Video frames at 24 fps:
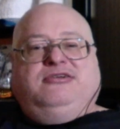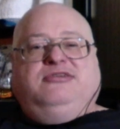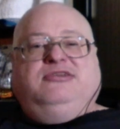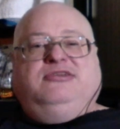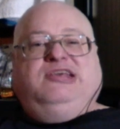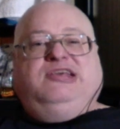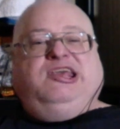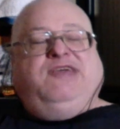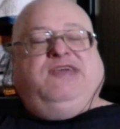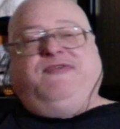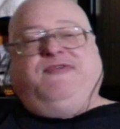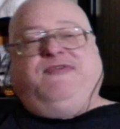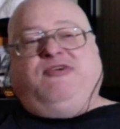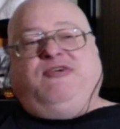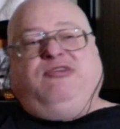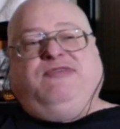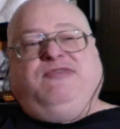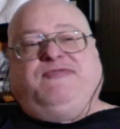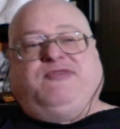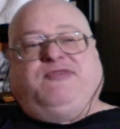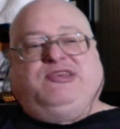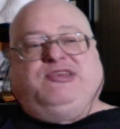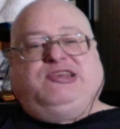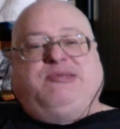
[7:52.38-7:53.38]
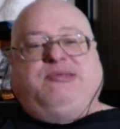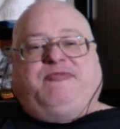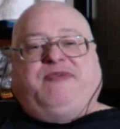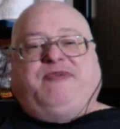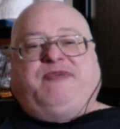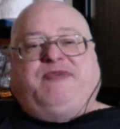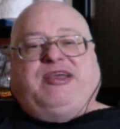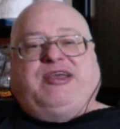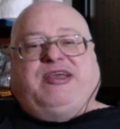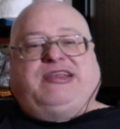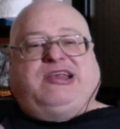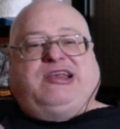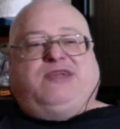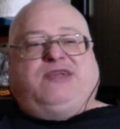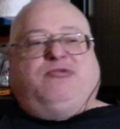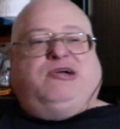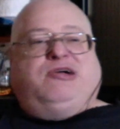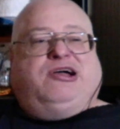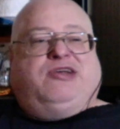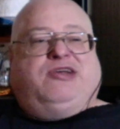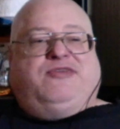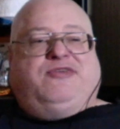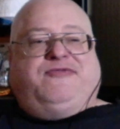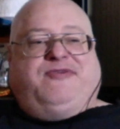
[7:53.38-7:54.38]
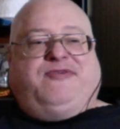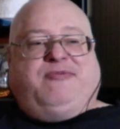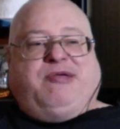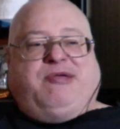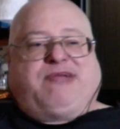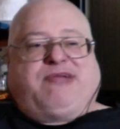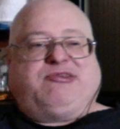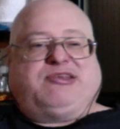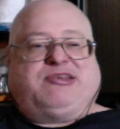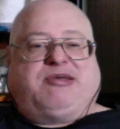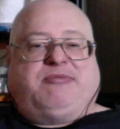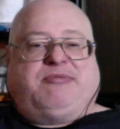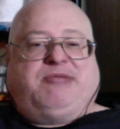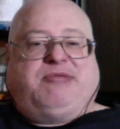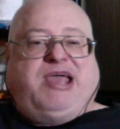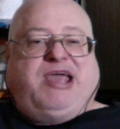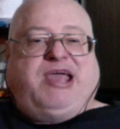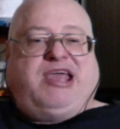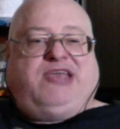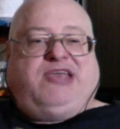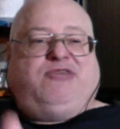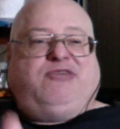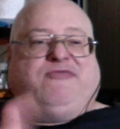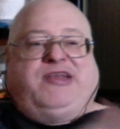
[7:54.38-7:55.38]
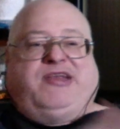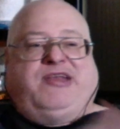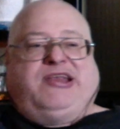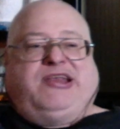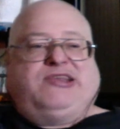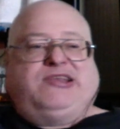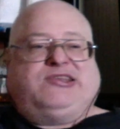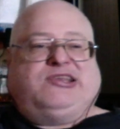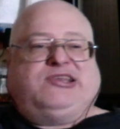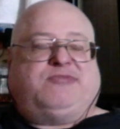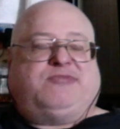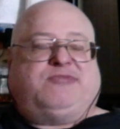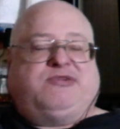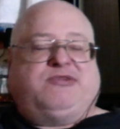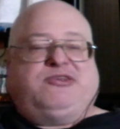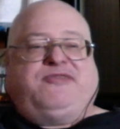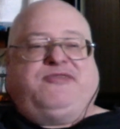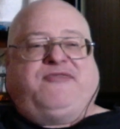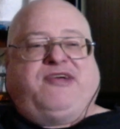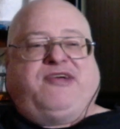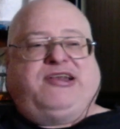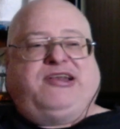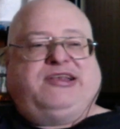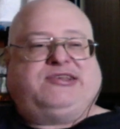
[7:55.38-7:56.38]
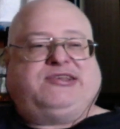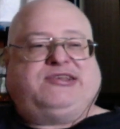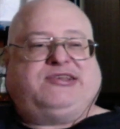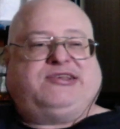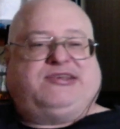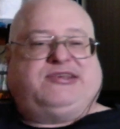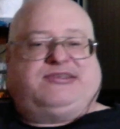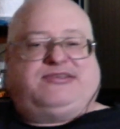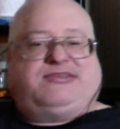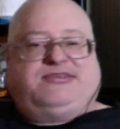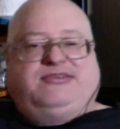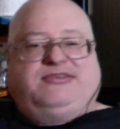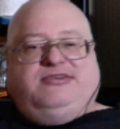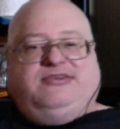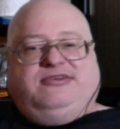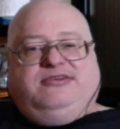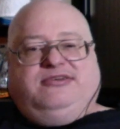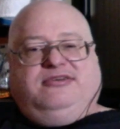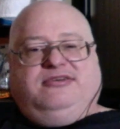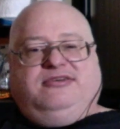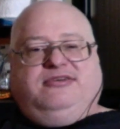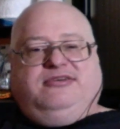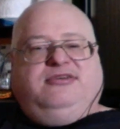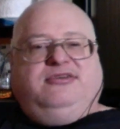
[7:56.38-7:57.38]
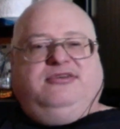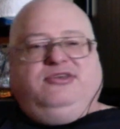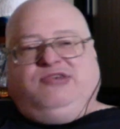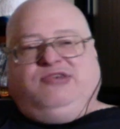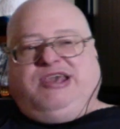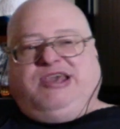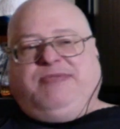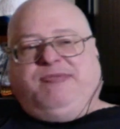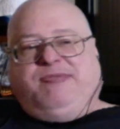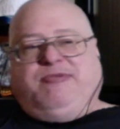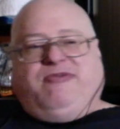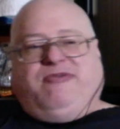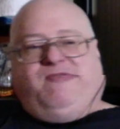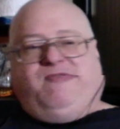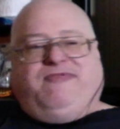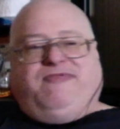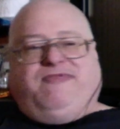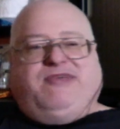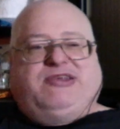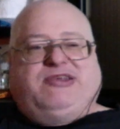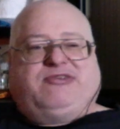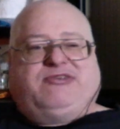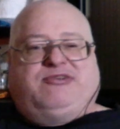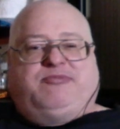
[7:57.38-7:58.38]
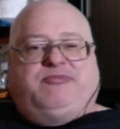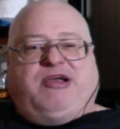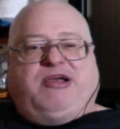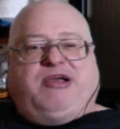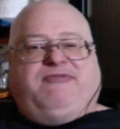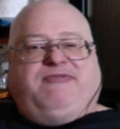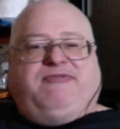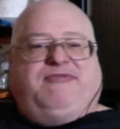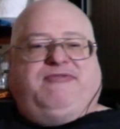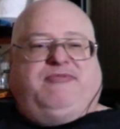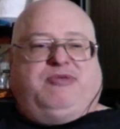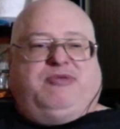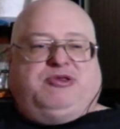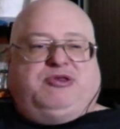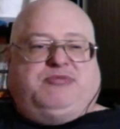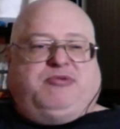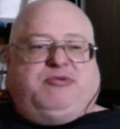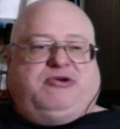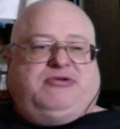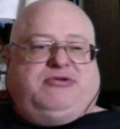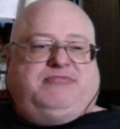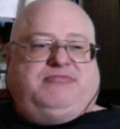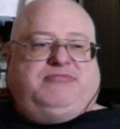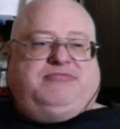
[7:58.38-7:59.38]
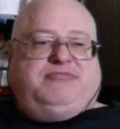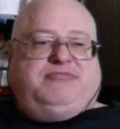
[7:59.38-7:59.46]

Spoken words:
If only for the simple fact they don't want other filmmakers coming, hey, you finance this, why don't you finance us? You keep your investors private for the most part.